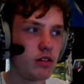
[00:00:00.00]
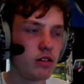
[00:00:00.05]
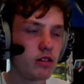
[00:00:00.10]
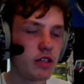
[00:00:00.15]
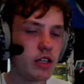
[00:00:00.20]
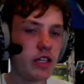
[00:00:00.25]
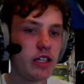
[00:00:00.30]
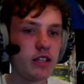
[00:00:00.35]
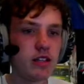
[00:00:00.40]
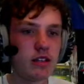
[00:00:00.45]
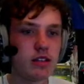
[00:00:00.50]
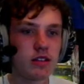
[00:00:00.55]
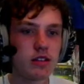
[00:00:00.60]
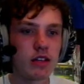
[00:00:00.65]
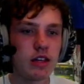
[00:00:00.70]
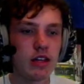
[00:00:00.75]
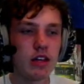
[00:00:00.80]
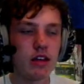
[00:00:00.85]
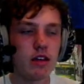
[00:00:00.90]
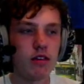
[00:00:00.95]
See, this is
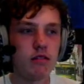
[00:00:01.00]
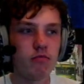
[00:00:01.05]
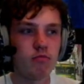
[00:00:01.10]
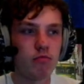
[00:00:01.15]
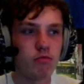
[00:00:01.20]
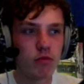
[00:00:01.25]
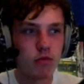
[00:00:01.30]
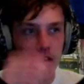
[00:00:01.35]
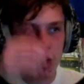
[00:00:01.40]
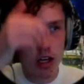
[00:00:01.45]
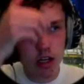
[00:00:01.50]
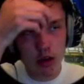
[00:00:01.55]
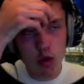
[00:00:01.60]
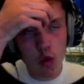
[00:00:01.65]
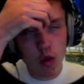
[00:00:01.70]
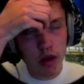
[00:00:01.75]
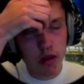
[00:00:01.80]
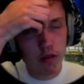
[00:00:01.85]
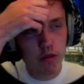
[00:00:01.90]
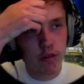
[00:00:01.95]
the
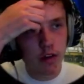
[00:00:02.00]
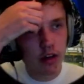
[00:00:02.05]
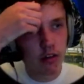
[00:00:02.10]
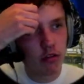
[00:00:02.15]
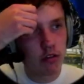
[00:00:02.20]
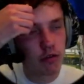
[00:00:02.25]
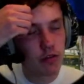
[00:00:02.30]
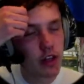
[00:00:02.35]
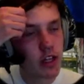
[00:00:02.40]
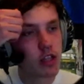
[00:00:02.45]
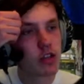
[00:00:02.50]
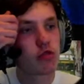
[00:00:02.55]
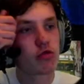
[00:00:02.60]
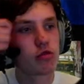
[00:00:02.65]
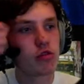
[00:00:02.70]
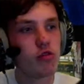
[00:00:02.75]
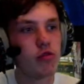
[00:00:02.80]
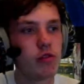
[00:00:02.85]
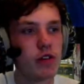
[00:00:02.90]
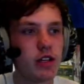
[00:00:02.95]
annoying thing with this
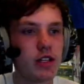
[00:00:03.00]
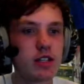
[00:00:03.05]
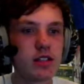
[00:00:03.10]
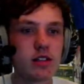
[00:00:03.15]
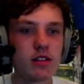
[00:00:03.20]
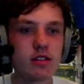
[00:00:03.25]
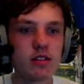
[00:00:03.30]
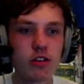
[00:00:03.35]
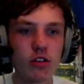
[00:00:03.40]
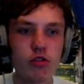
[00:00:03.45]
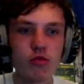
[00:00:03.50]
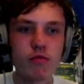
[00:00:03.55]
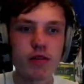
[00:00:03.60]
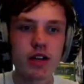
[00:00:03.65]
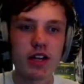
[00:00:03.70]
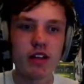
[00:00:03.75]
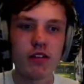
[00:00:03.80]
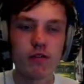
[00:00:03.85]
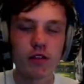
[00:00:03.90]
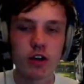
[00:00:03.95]
route, is there's so
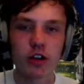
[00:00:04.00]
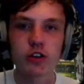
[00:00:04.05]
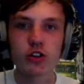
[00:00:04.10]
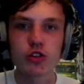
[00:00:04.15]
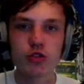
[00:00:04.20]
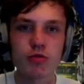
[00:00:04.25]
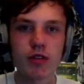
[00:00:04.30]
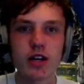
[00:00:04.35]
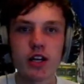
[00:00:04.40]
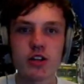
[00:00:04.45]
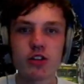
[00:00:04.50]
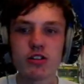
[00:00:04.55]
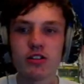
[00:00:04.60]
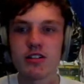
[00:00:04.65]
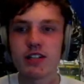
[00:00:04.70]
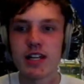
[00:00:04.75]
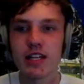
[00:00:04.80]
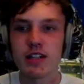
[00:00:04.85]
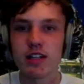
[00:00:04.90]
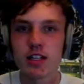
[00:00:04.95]
many
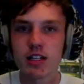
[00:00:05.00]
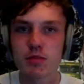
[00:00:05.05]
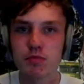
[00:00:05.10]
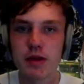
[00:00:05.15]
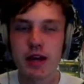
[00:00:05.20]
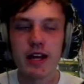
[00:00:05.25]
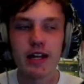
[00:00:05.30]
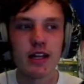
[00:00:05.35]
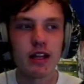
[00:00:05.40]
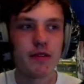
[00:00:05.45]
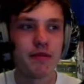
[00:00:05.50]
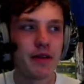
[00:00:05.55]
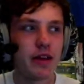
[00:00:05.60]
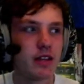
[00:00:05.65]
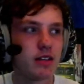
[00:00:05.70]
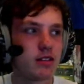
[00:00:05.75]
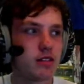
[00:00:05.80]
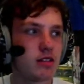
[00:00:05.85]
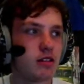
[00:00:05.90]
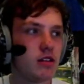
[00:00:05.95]
fluctuations in the speed
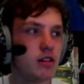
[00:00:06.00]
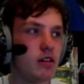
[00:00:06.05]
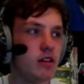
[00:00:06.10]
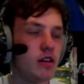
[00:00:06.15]
limits.